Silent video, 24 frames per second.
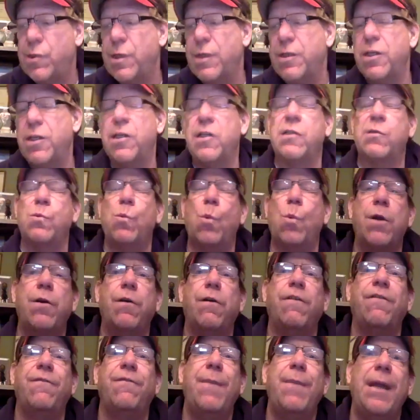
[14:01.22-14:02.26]
And you just
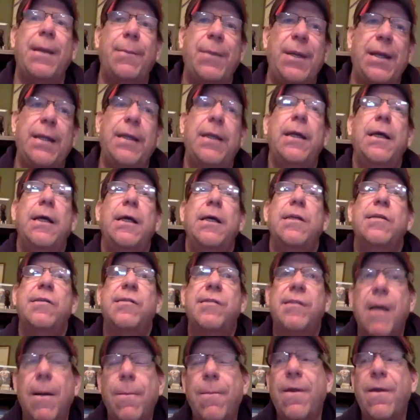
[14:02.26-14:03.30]
wonder if maybe
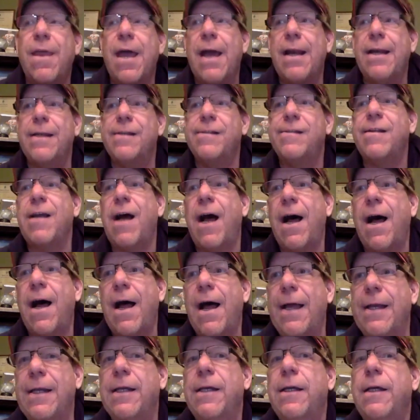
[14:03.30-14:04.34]
some of that is
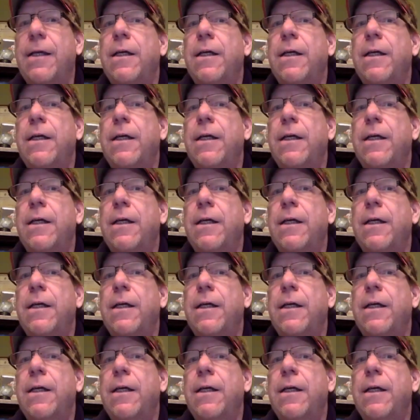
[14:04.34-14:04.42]
tied